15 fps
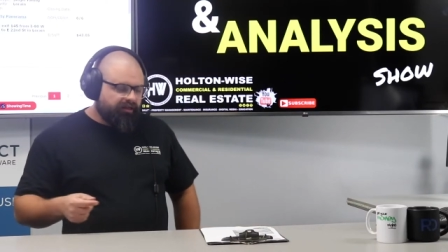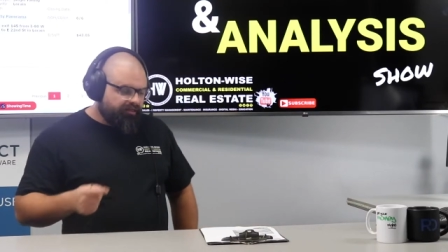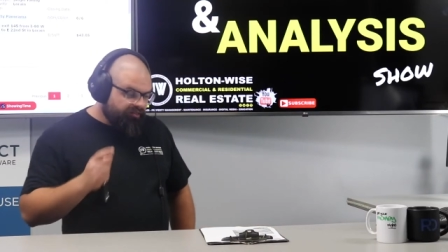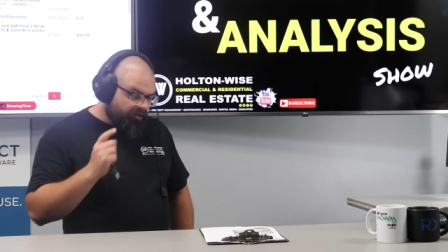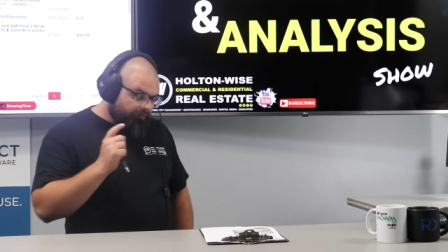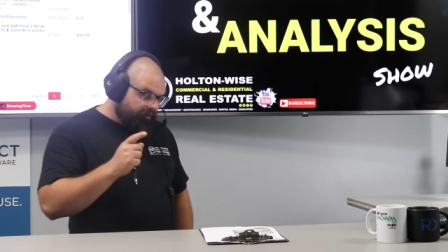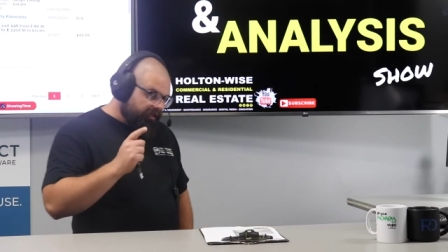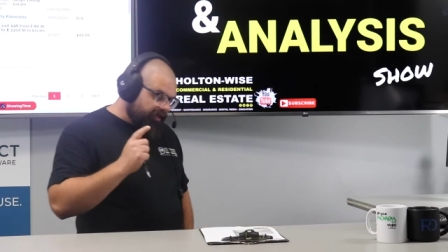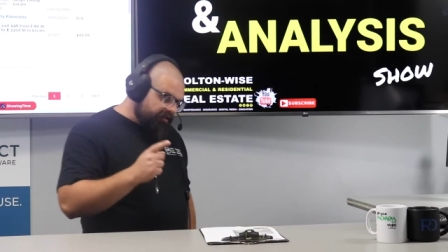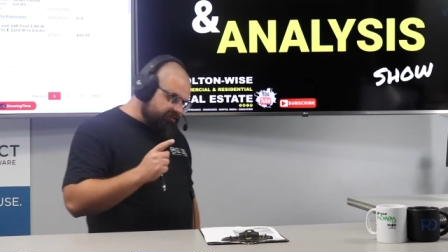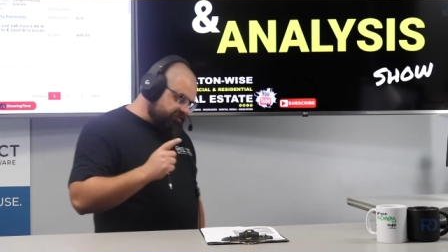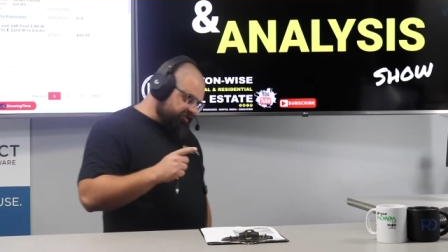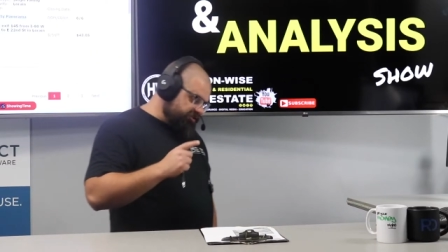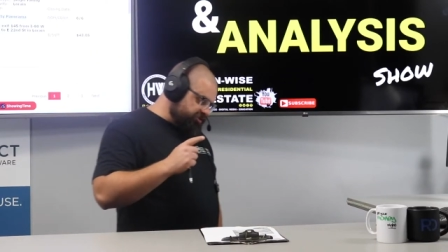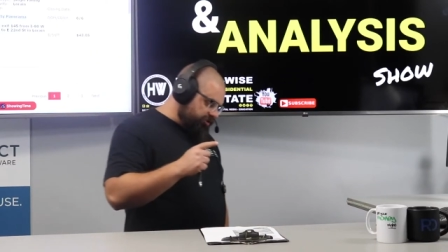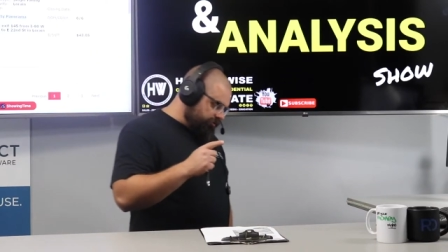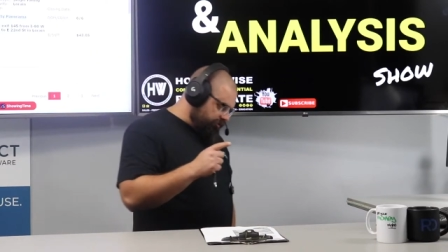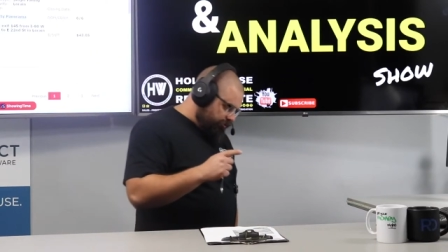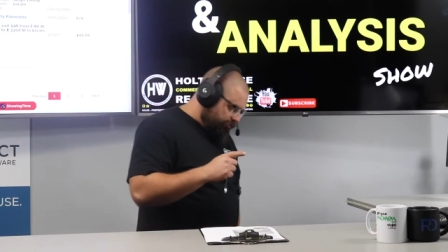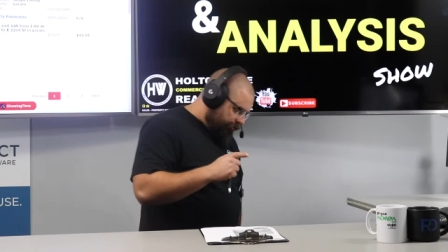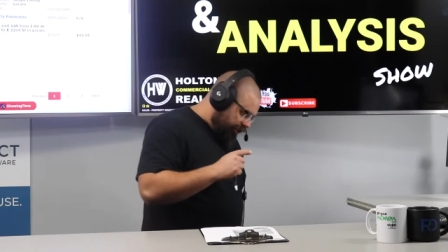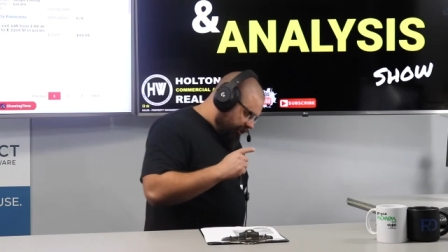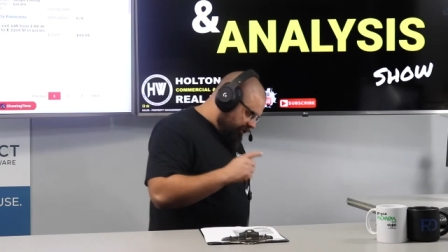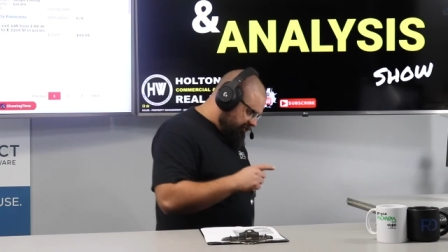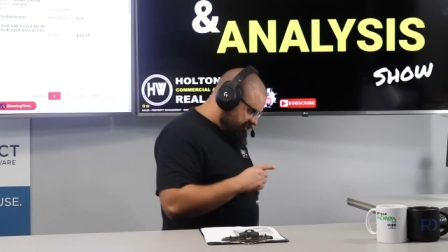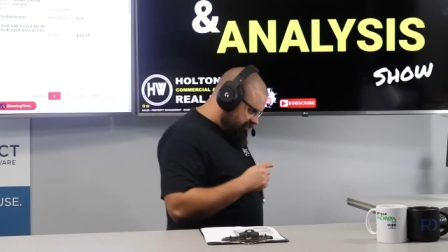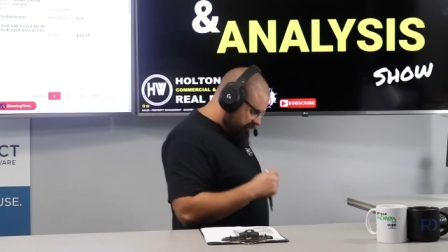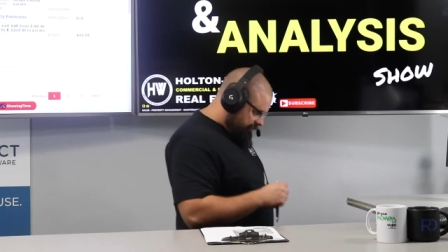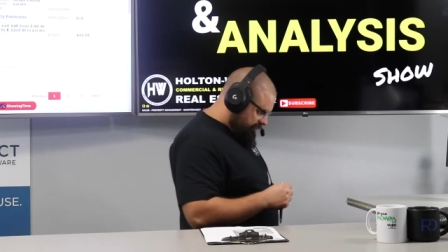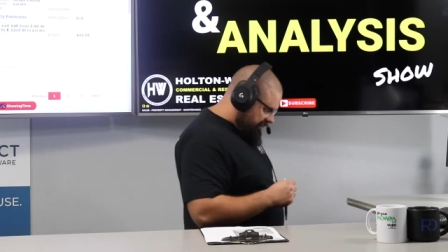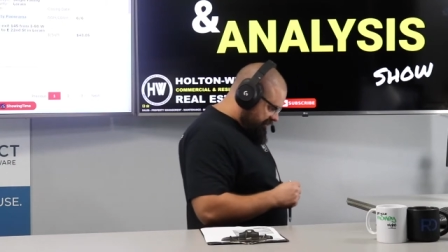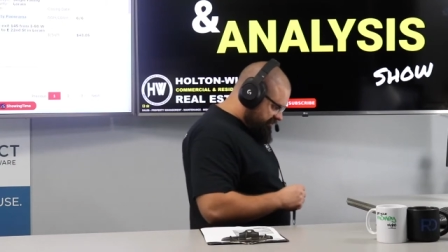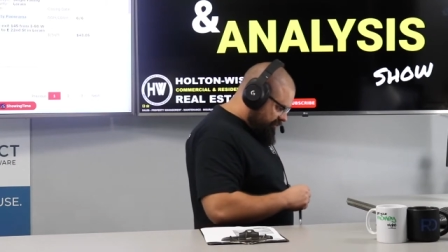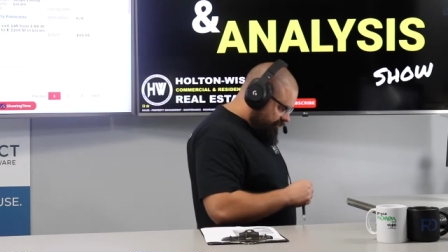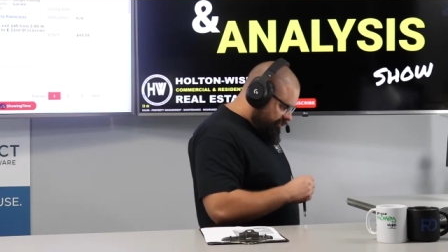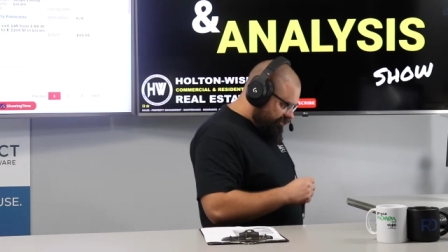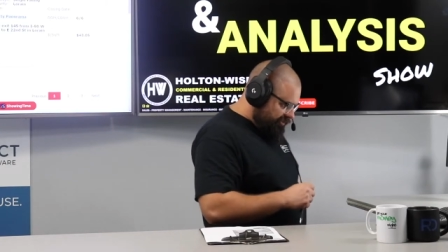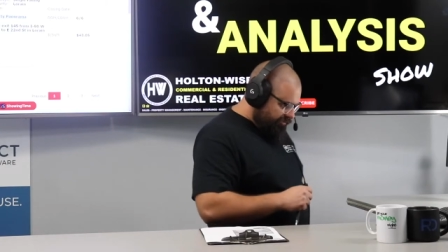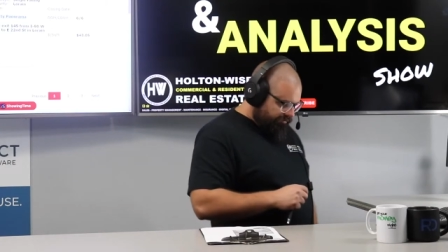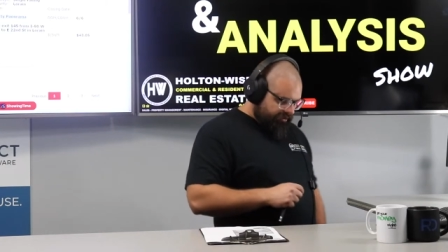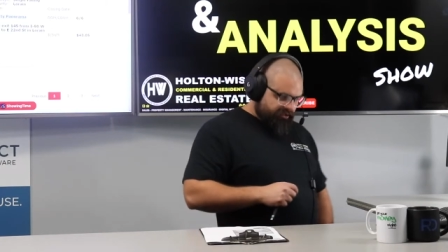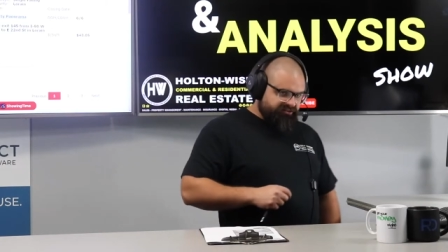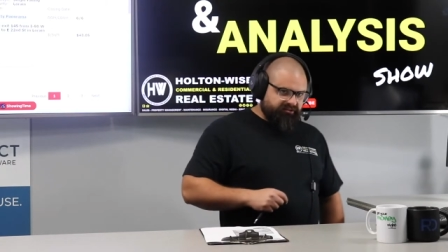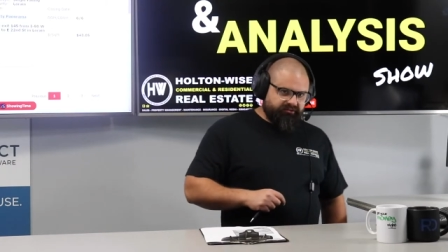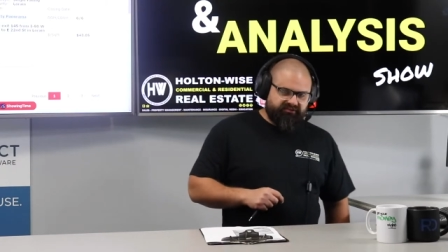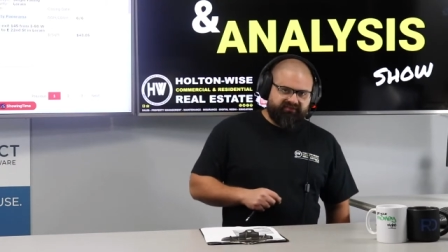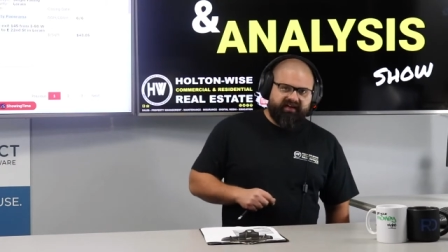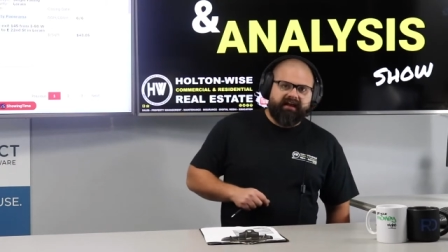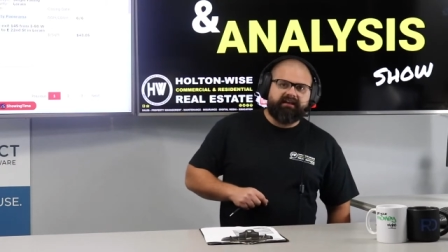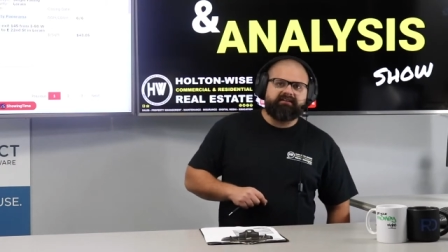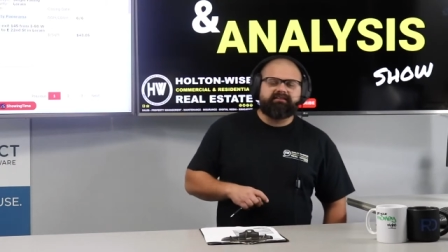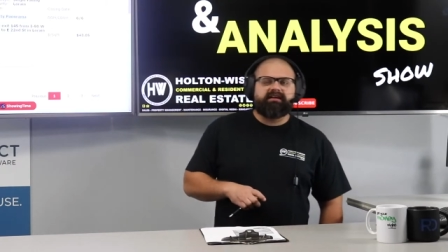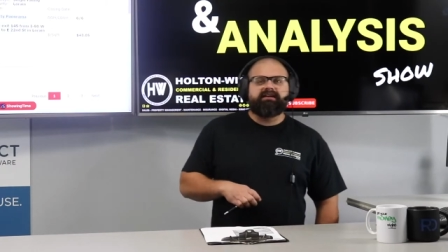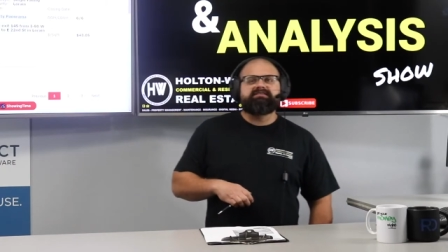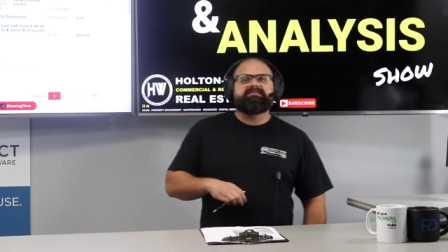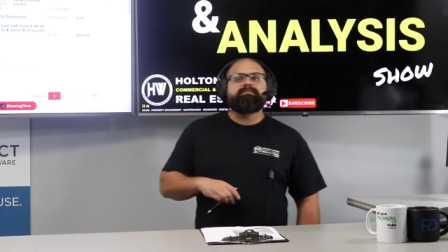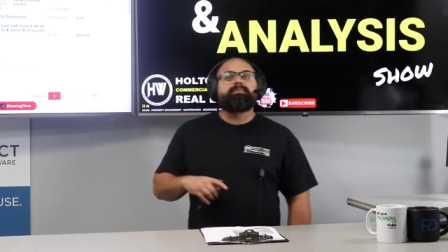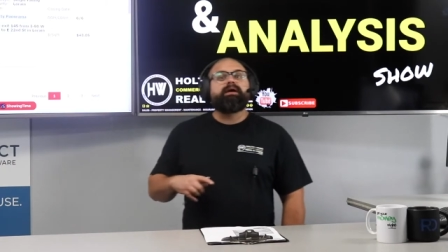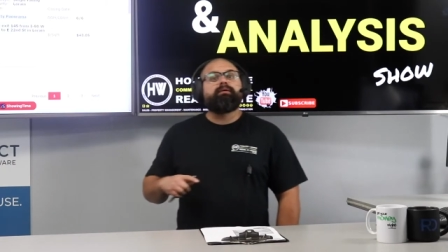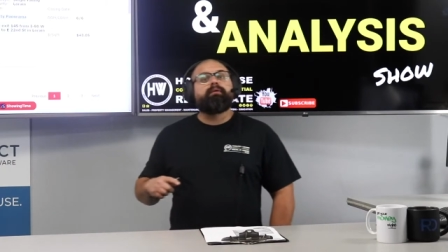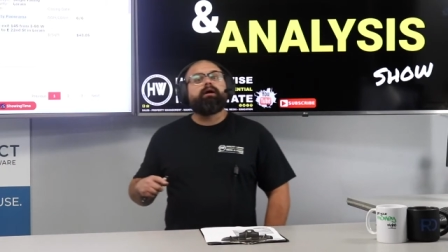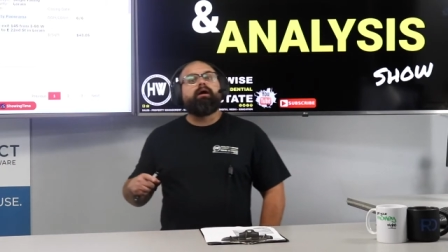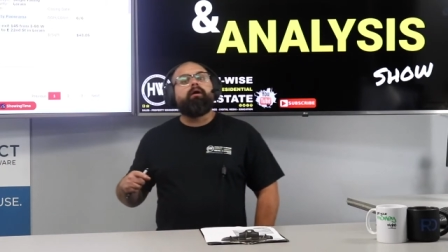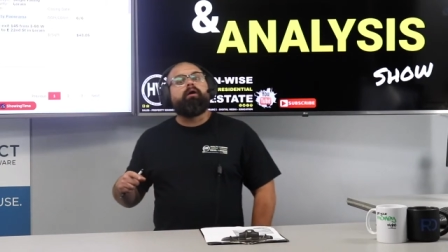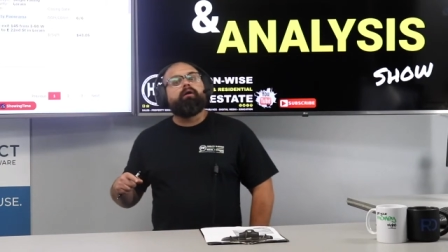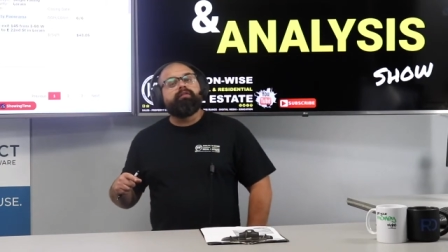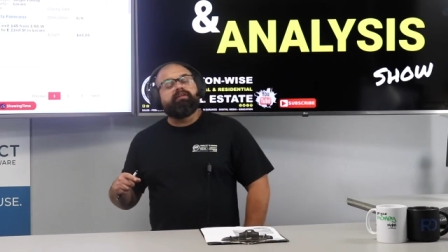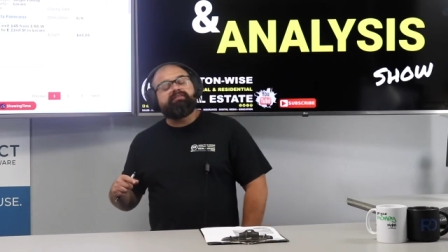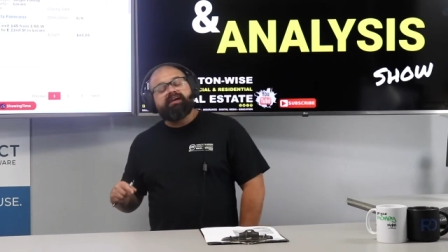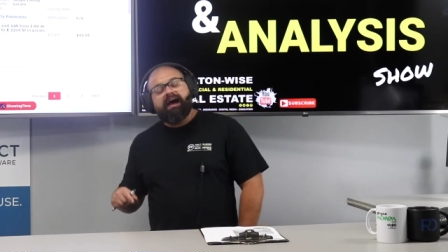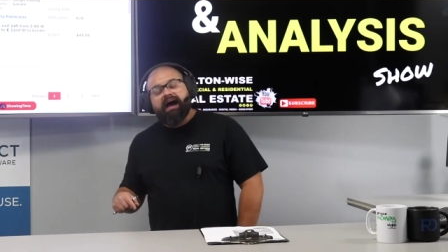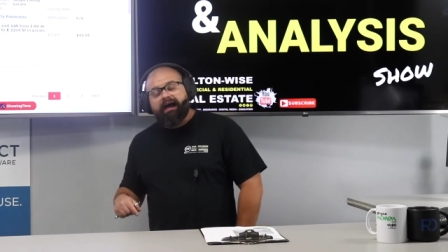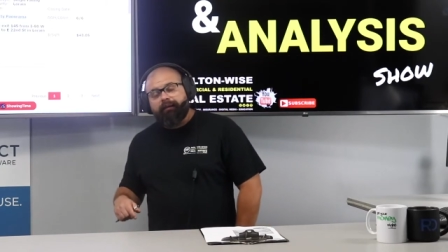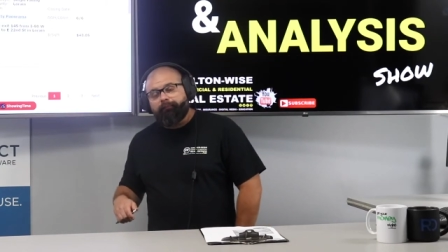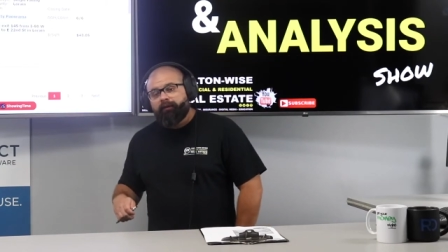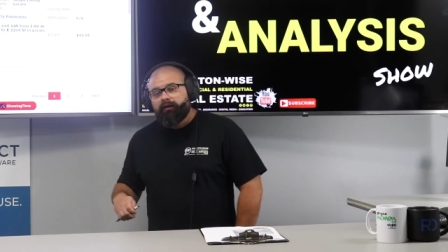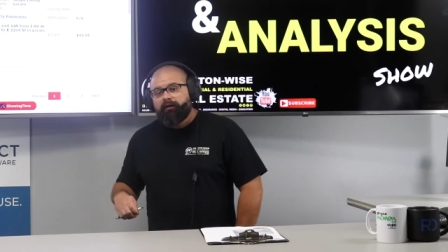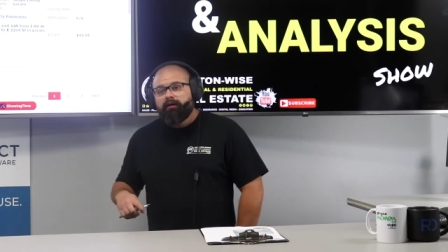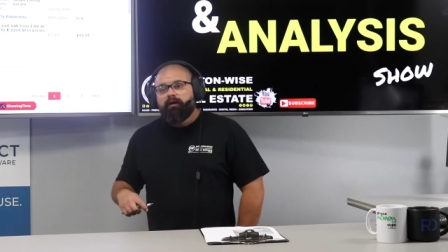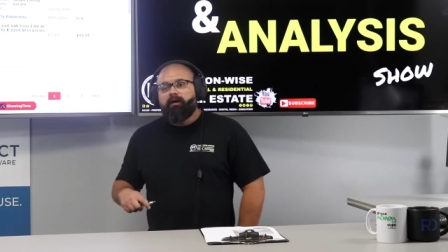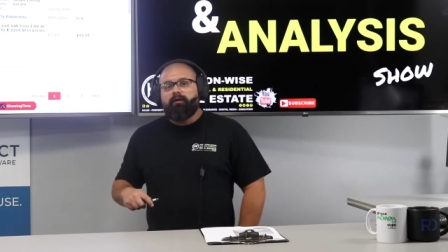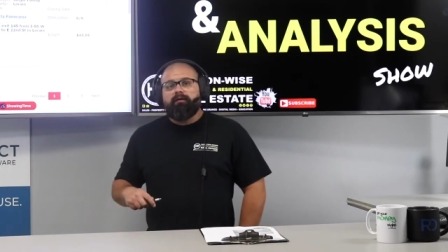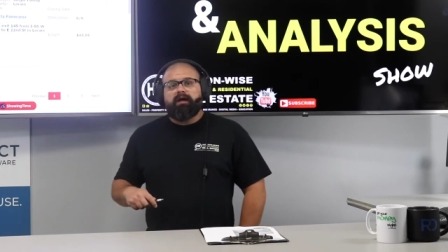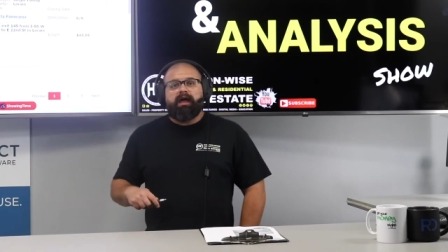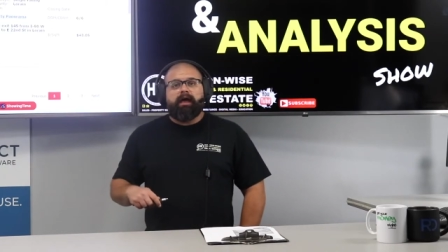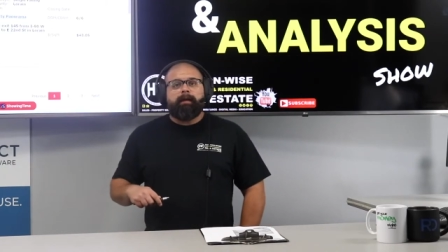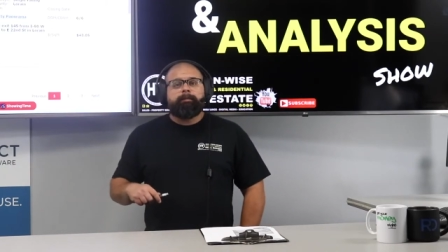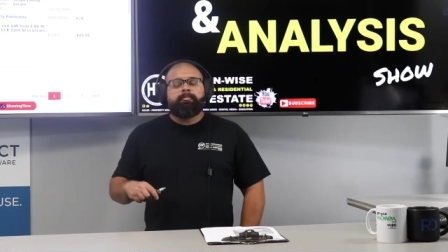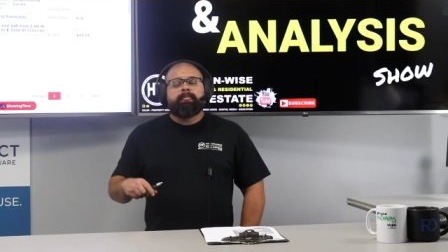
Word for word: the biggest issue you run into, the biggest hurdle you run into is finding tenants to pay rent all the time. Okay?